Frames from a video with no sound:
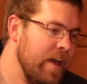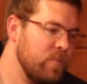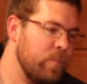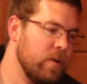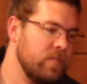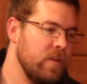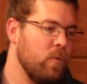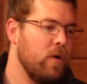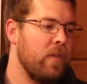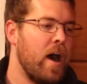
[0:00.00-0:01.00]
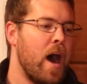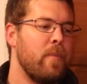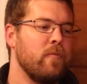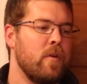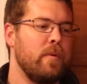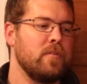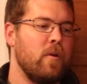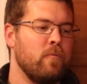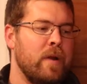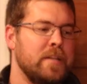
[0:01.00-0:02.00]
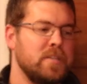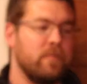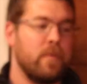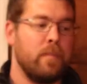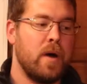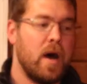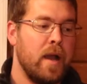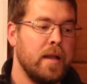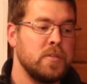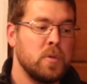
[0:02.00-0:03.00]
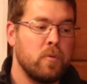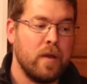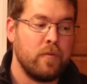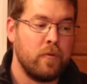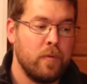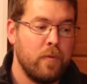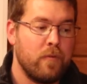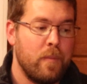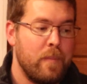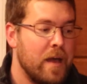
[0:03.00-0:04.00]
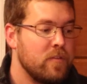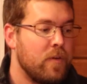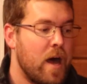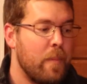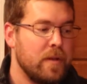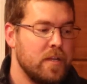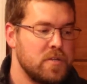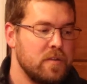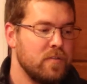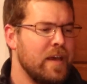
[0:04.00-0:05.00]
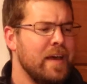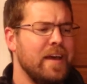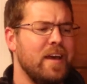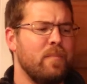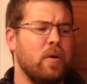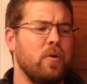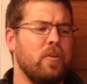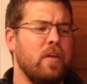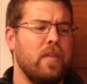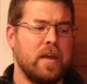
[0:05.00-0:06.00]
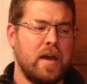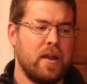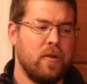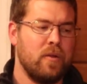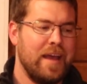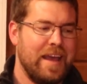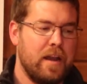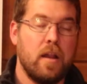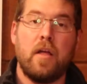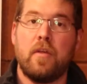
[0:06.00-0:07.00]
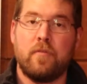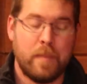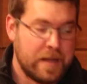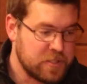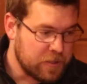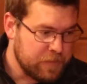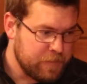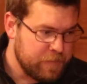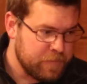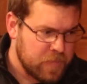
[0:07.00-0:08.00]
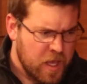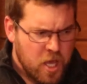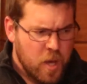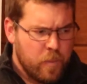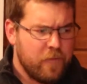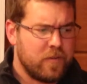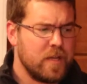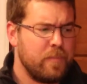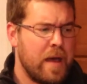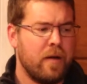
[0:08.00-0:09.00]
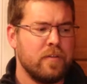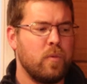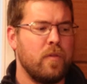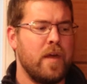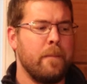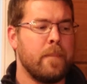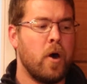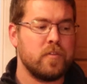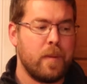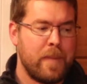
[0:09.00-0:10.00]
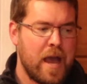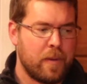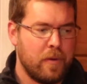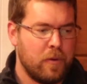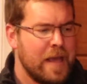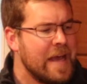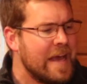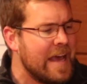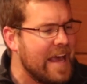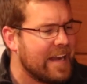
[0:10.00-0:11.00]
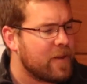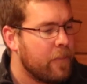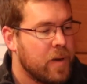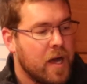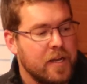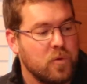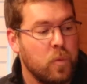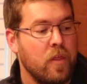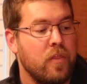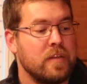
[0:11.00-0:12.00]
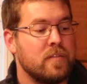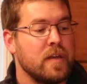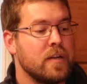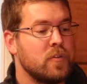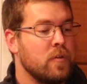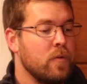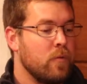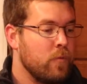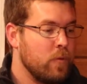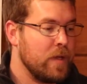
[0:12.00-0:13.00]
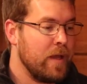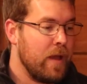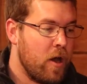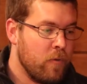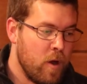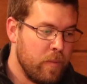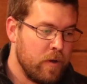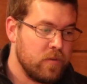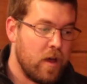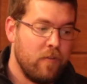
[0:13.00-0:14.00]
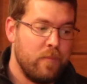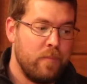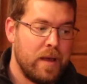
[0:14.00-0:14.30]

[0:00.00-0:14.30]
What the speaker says: is bursting with hop aromas ranging from pine to grapefruit from massive hop additions in both the kettle and the fermenter. Perfectly balanced with a malt backbone and combined with the signature fruity aromas of